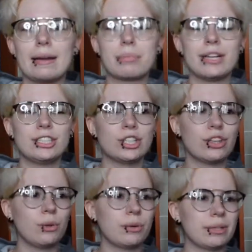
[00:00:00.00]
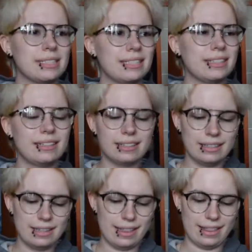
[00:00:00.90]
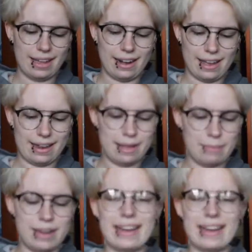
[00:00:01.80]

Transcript: I'm pretty sure the only reason that I am